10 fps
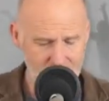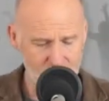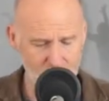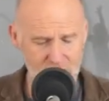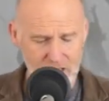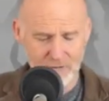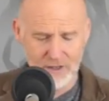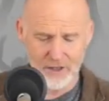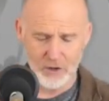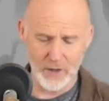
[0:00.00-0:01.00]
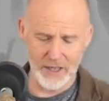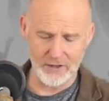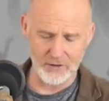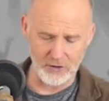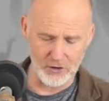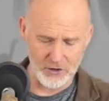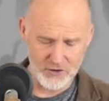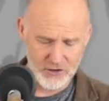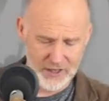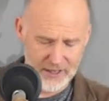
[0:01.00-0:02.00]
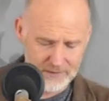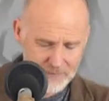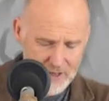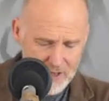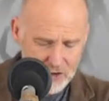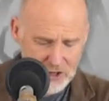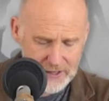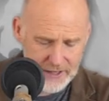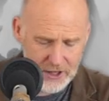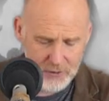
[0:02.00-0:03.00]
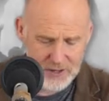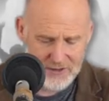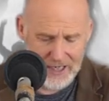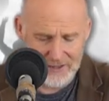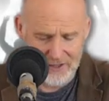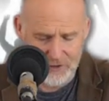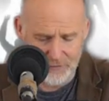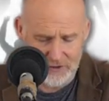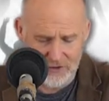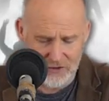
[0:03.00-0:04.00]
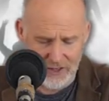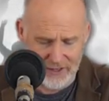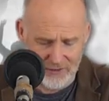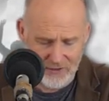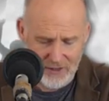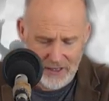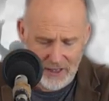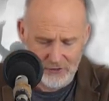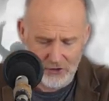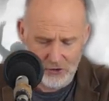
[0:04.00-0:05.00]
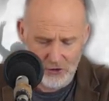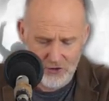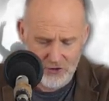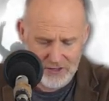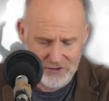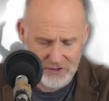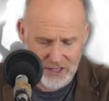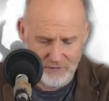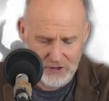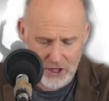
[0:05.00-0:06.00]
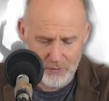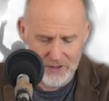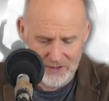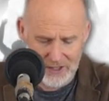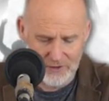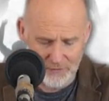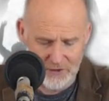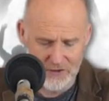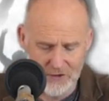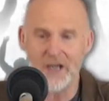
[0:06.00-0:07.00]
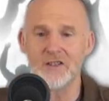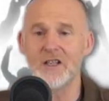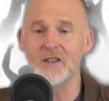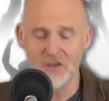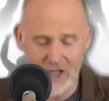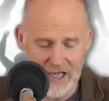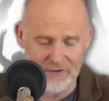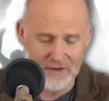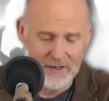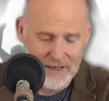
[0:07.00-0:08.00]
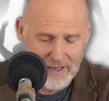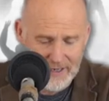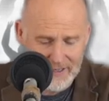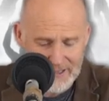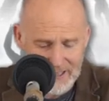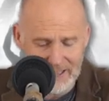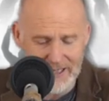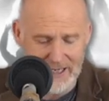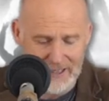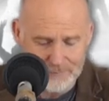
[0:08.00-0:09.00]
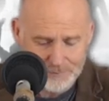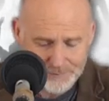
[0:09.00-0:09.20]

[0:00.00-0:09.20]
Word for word: So David inquired of the Lord, saying, Shall I go and attack these Philistines? And the Lord said to David, Go and attack the Philistines and save uh, Keilah.